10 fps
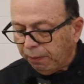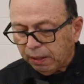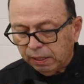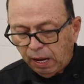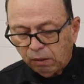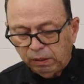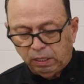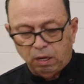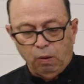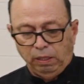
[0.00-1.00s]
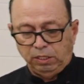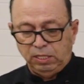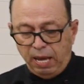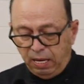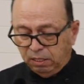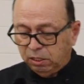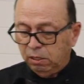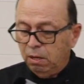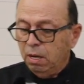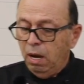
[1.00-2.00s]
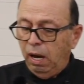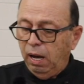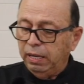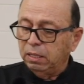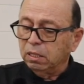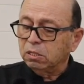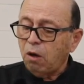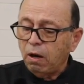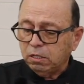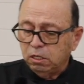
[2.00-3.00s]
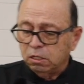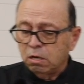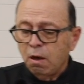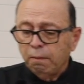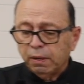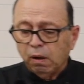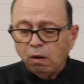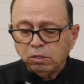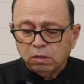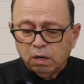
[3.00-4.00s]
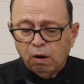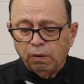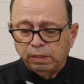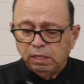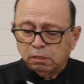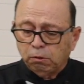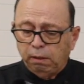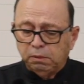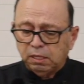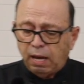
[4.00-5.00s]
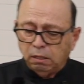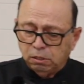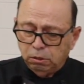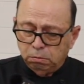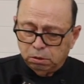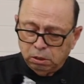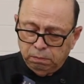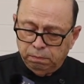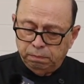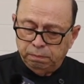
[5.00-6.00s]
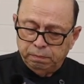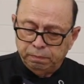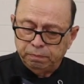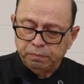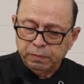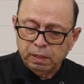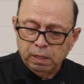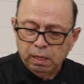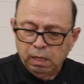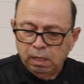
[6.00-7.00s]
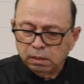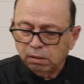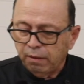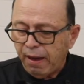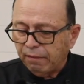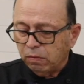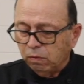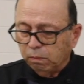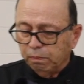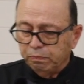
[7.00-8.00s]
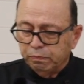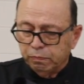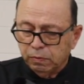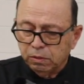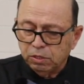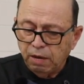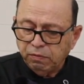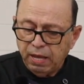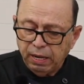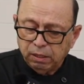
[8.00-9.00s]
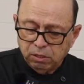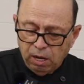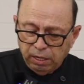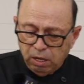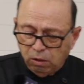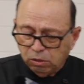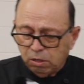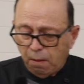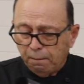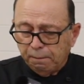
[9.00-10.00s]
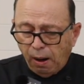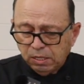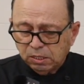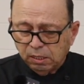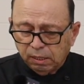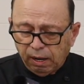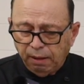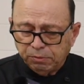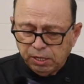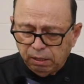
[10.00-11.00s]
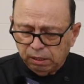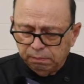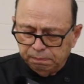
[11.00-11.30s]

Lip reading: butter not only could go on steaks, into sauces, but it also could go in these cream-style soups. So they have Chef Dan Cattanio's Boston Clam Chowder.